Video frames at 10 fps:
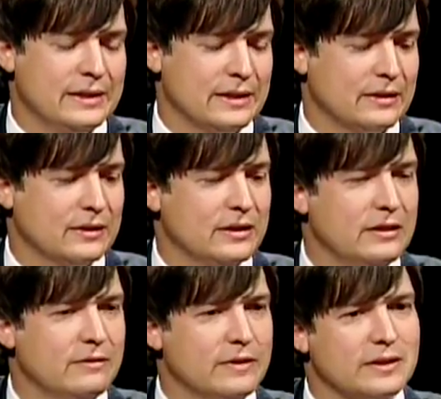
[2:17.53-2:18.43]
Sick
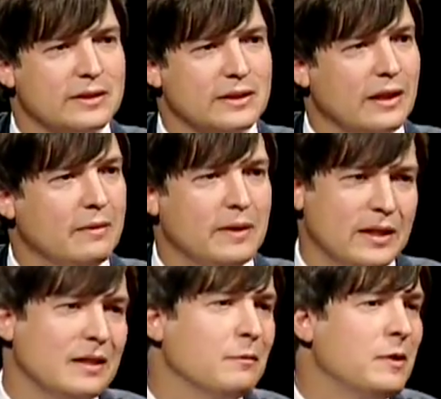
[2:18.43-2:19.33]
leave is,
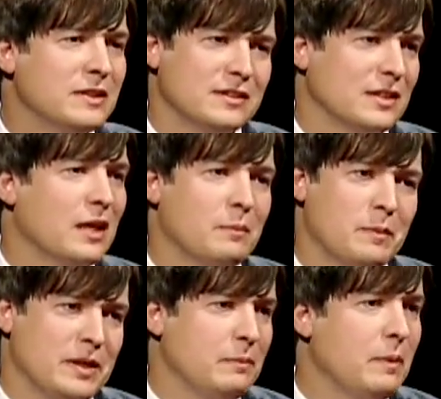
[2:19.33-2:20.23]
it depends on the
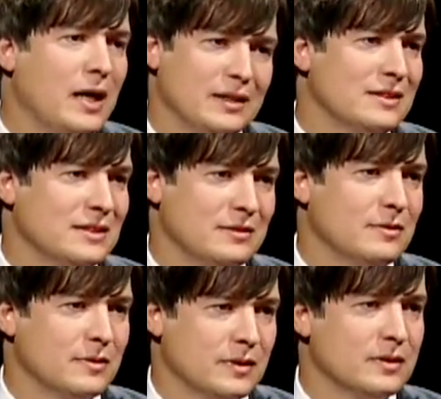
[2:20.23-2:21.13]
company
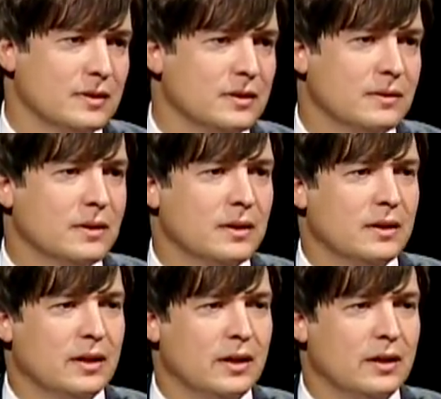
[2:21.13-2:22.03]
policy, really.
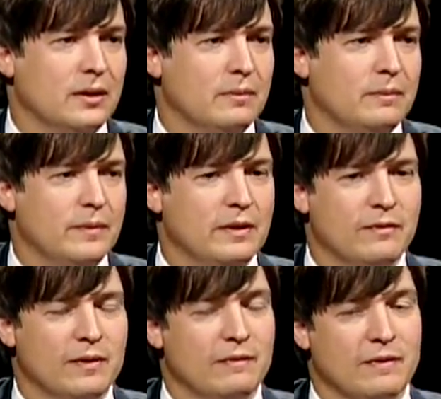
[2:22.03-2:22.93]

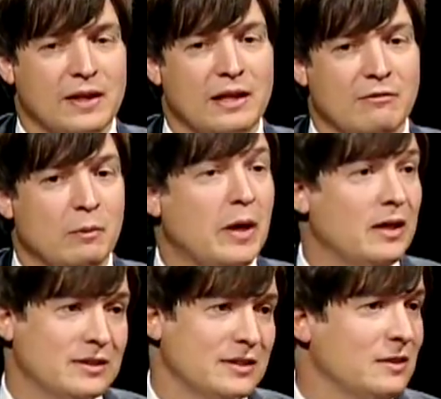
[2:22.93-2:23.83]
If they have a
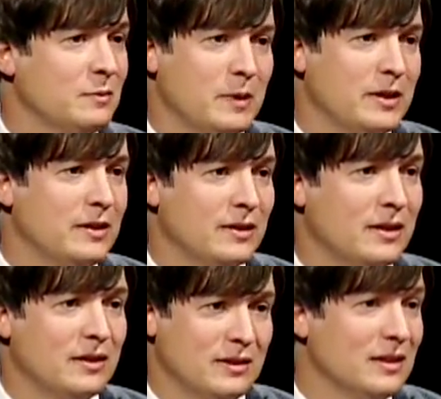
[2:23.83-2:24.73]
policy of paying
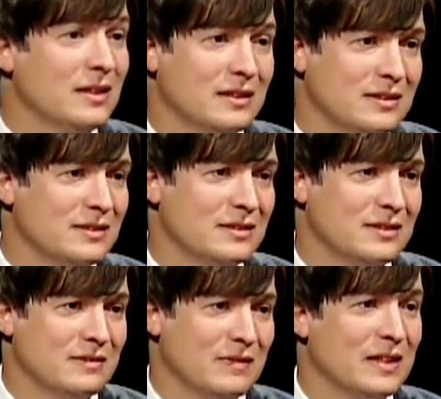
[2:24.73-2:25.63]
that, yes.
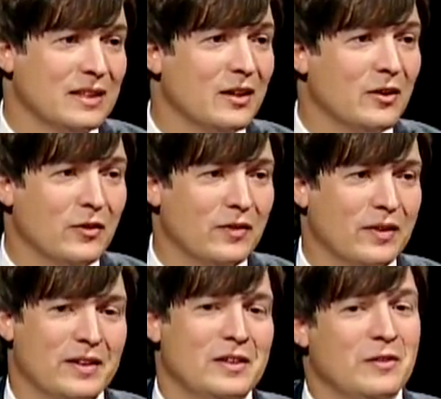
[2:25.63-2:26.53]
If they don't,
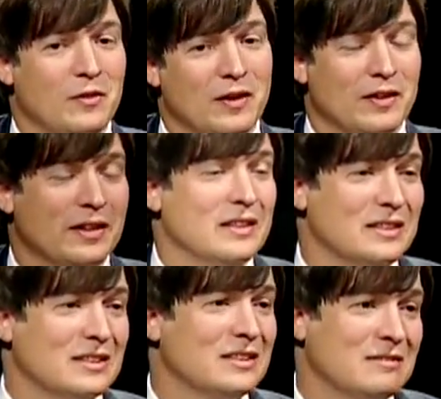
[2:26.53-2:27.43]
well, then
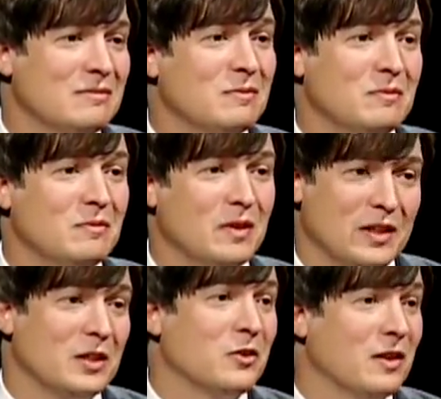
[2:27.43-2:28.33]
it's
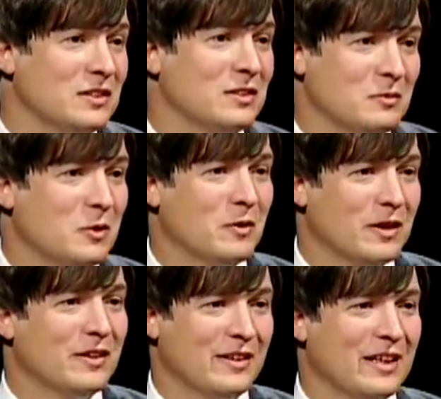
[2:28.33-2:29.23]
very questionable
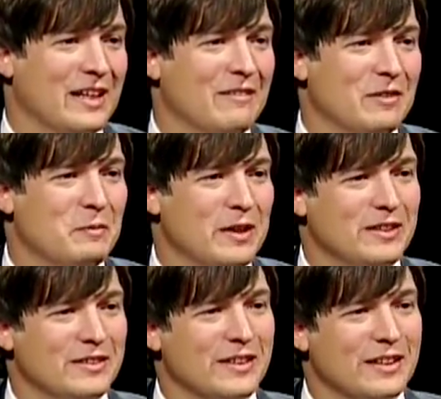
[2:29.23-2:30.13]
whether they have to
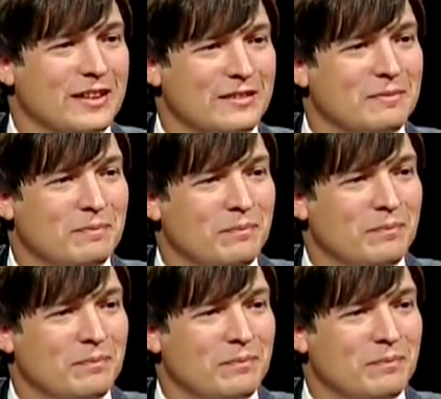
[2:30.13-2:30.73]
pay you that.